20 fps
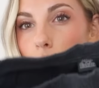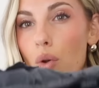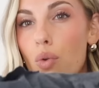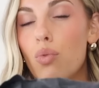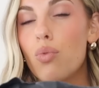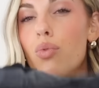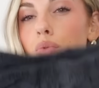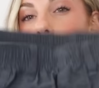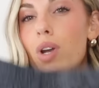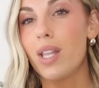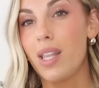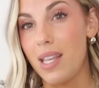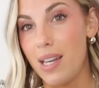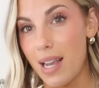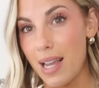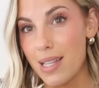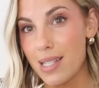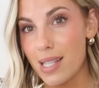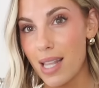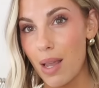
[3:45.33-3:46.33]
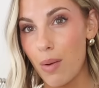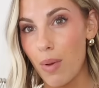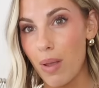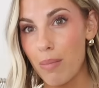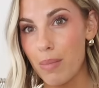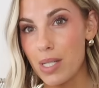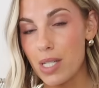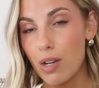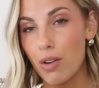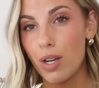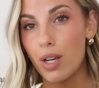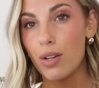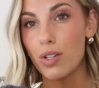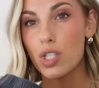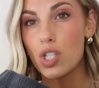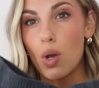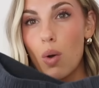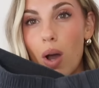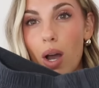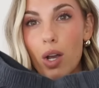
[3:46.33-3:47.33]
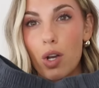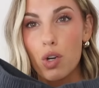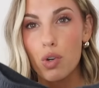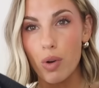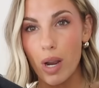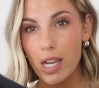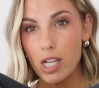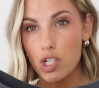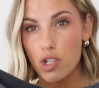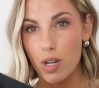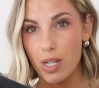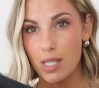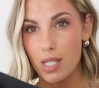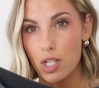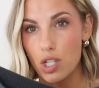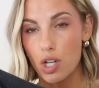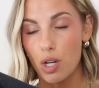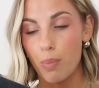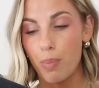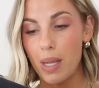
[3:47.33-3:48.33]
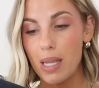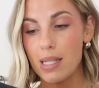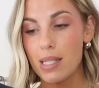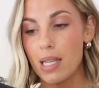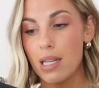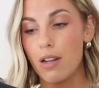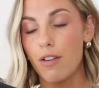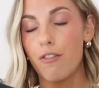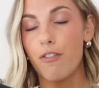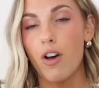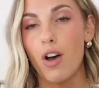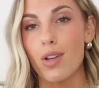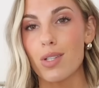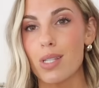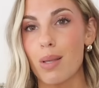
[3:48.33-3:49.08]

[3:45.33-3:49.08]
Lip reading: really nice lightweight material, so a great transitional piece into fall,